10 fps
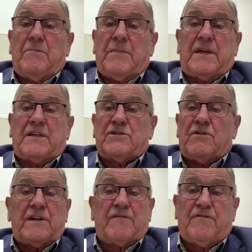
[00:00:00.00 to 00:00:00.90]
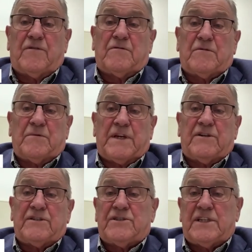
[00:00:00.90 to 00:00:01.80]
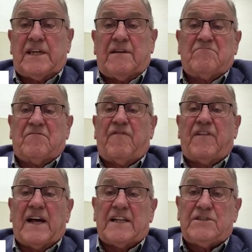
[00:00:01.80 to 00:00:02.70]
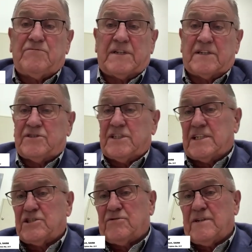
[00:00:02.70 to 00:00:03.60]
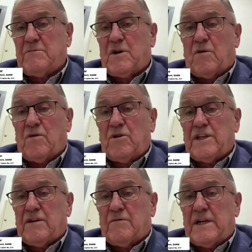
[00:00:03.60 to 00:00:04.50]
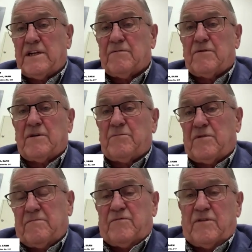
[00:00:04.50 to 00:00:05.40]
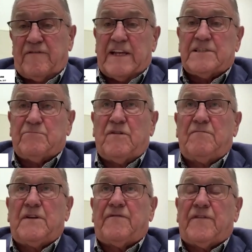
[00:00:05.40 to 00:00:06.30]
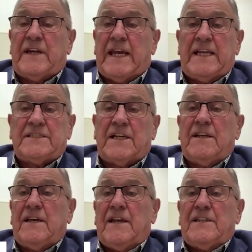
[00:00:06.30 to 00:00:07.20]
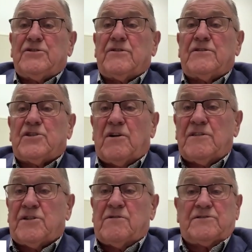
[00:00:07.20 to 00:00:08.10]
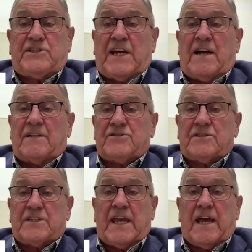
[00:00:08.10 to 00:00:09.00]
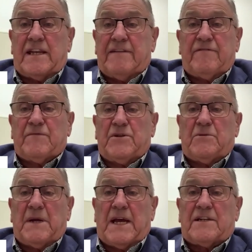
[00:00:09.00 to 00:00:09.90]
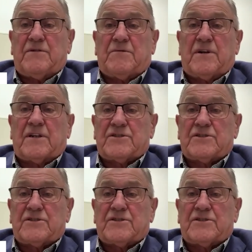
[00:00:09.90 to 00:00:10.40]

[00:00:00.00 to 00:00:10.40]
Because going forward, we could see floods, we can see extreme cold in the winter where it pre prevents movement for days. So there's all those challenges ahead, even when they're back to work.